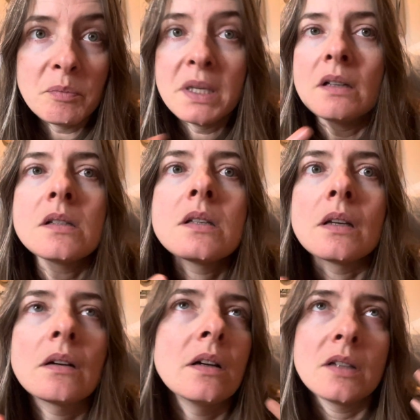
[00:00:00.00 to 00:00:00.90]
being
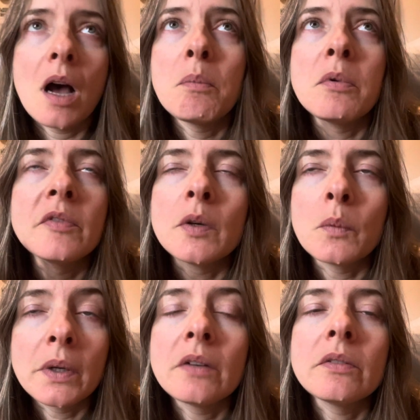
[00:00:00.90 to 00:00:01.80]
sick on top of it,
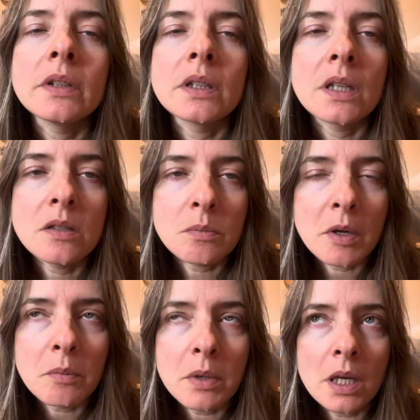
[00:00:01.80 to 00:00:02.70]
whatever the case may
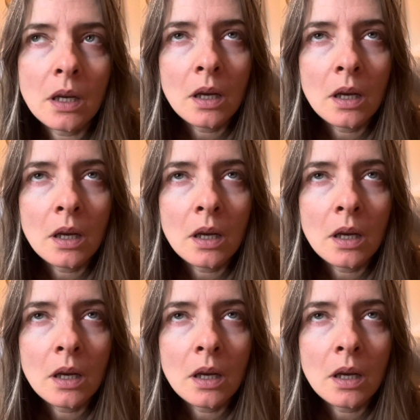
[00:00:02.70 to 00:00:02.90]
be.